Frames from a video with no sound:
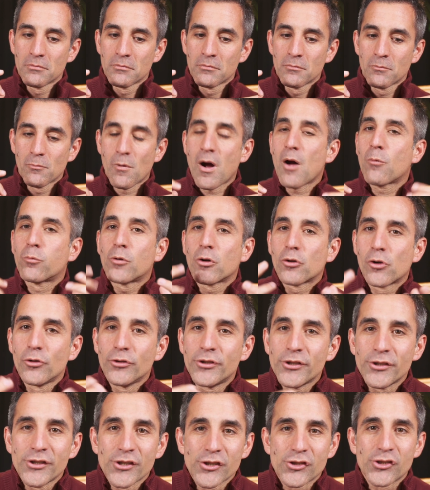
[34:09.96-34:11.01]
while
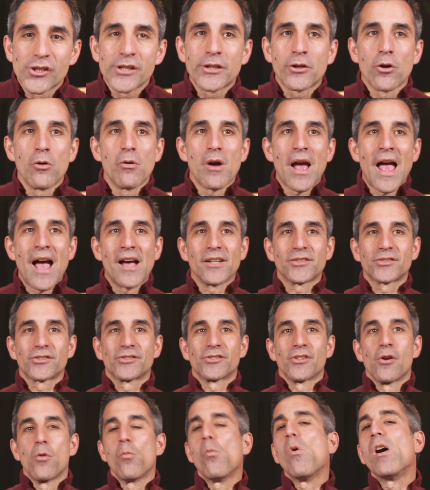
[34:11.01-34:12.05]
Rokudenashiko asks,
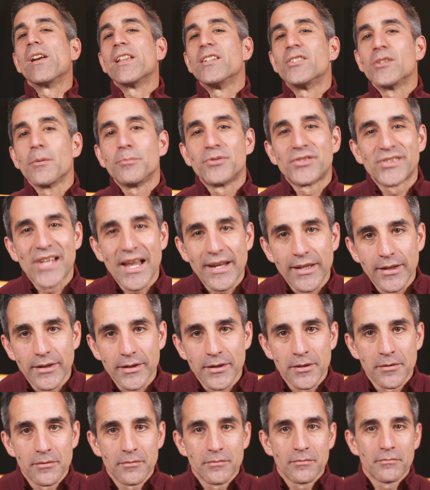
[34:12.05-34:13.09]
what is
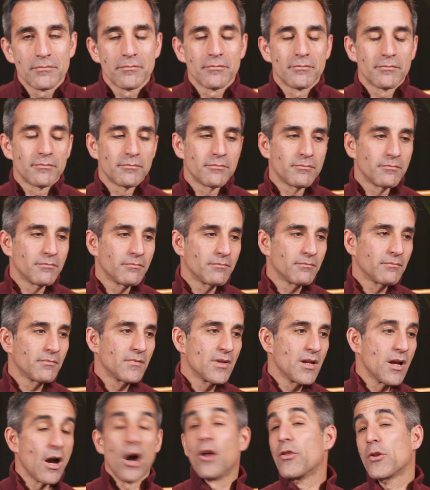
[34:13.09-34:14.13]
obscenity?
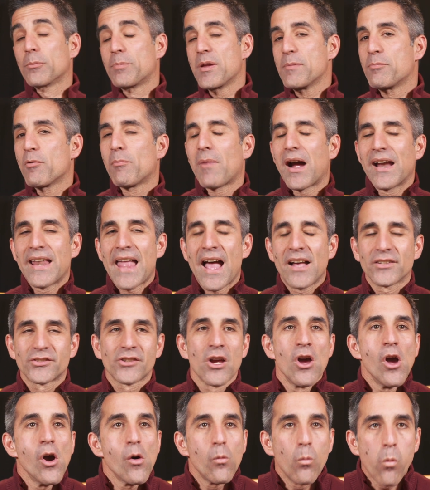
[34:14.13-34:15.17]
Other people might ask,
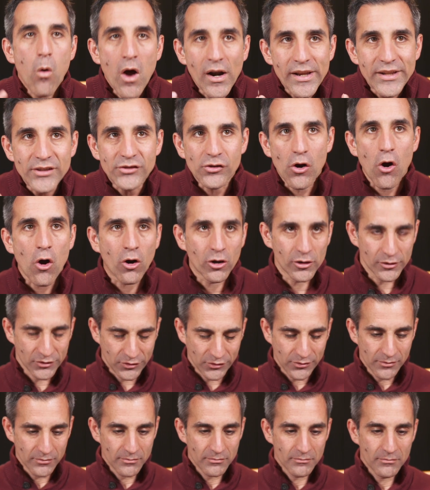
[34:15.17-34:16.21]
what is art?
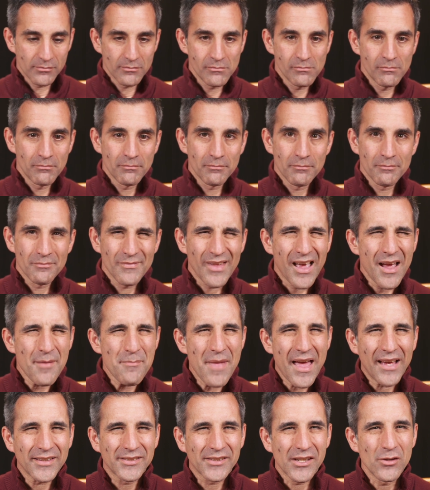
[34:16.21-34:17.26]
I'm
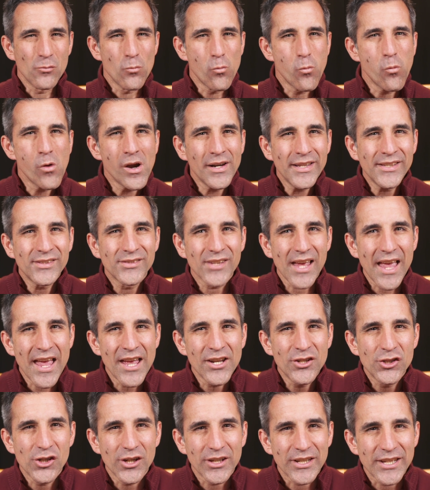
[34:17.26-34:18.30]
asking, what is
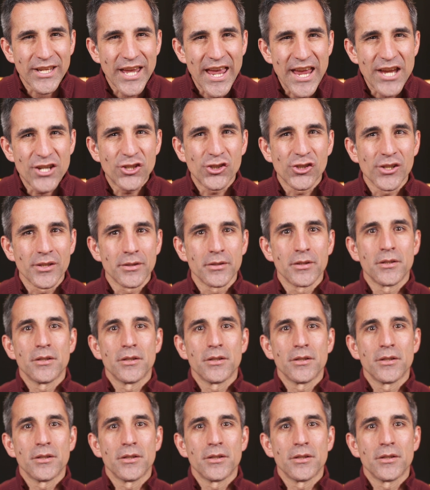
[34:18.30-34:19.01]
education?